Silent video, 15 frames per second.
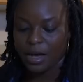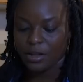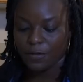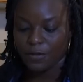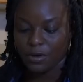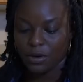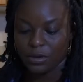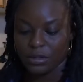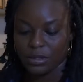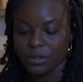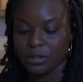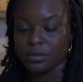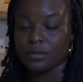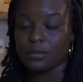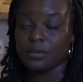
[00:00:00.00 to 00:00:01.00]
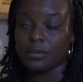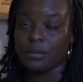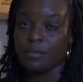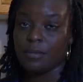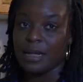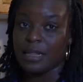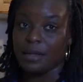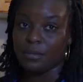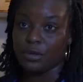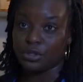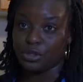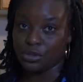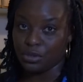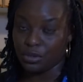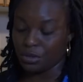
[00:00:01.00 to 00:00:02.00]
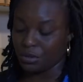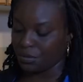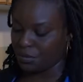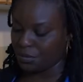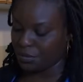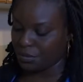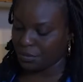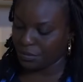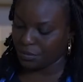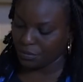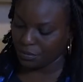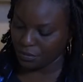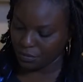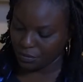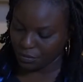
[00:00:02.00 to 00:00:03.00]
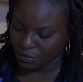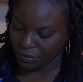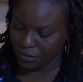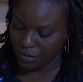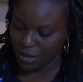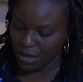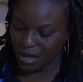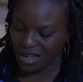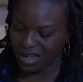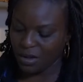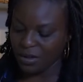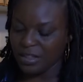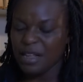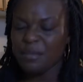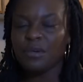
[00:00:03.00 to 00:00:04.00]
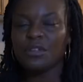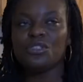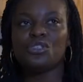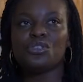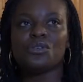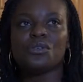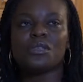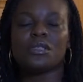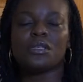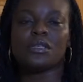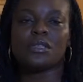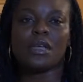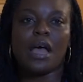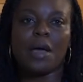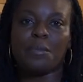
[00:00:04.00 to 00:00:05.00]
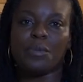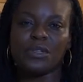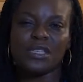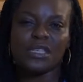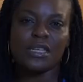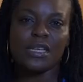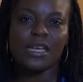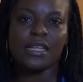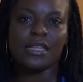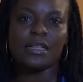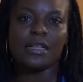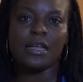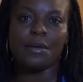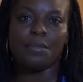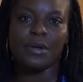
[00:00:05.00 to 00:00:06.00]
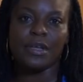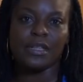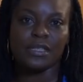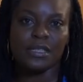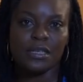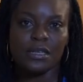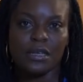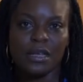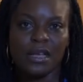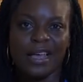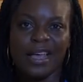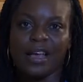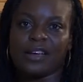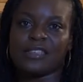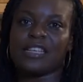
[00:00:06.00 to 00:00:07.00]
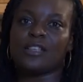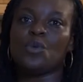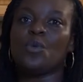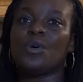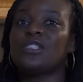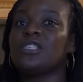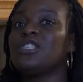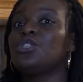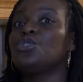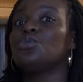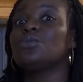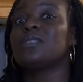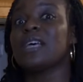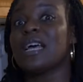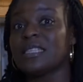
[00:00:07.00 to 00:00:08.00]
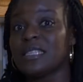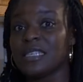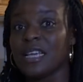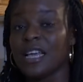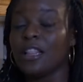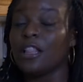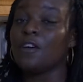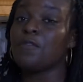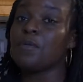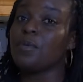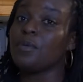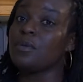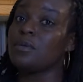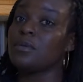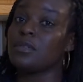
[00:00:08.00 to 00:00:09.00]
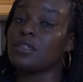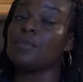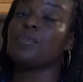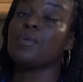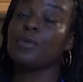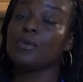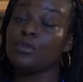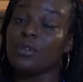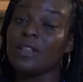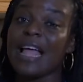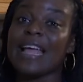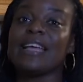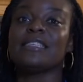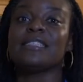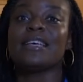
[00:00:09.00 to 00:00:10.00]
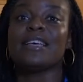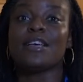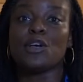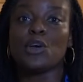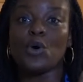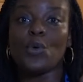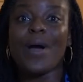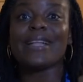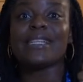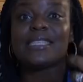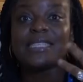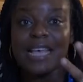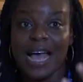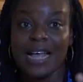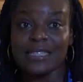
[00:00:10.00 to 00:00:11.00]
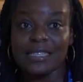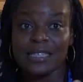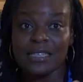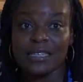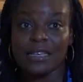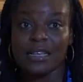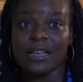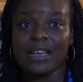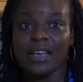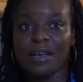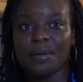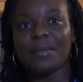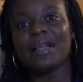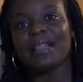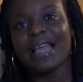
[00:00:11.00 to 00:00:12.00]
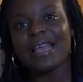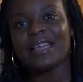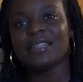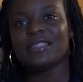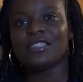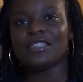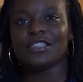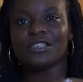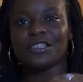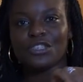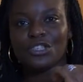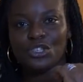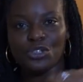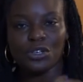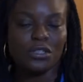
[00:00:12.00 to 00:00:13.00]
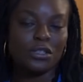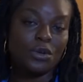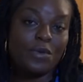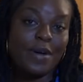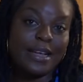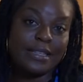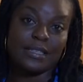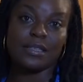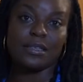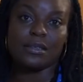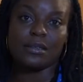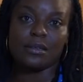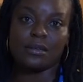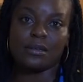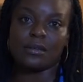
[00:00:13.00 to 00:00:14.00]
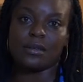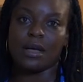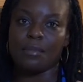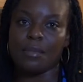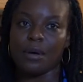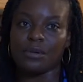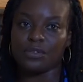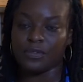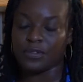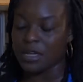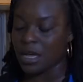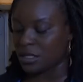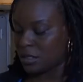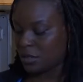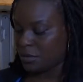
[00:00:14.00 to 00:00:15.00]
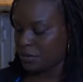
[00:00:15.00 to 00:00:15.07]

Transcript: And of course, my lemon juice. Now, lemon juice, I put in a bit because I don't want it too tarty. Some people do like it quite tart, but I like it just the right amount of tart.